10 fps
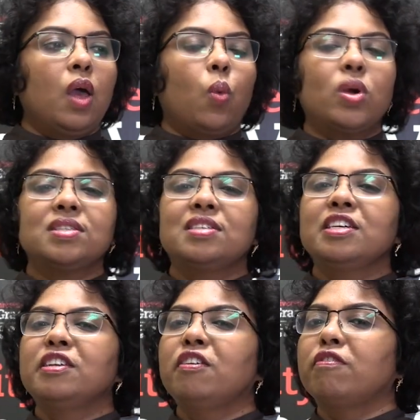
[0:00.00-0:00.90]
What is the
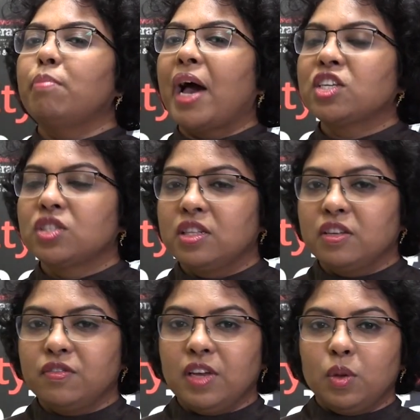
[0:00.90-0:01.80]
degree of match that they
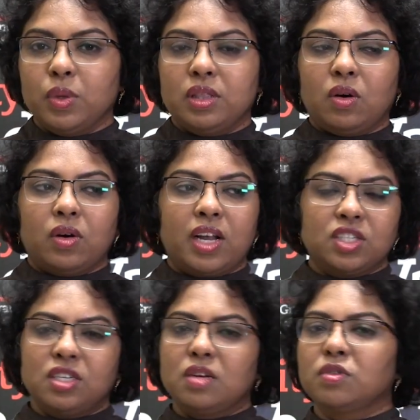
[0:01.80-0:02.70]
feel with the
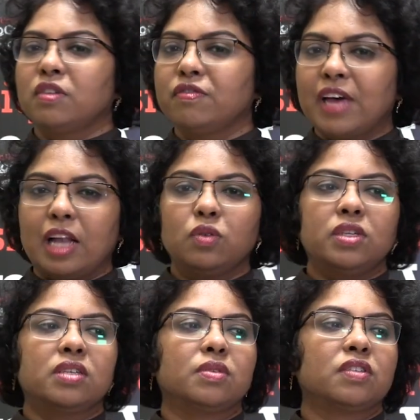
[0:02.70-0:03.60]
organization in terms of value,
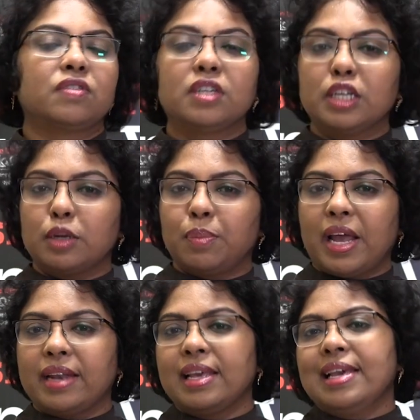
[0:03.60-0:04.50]
in terms of career plan?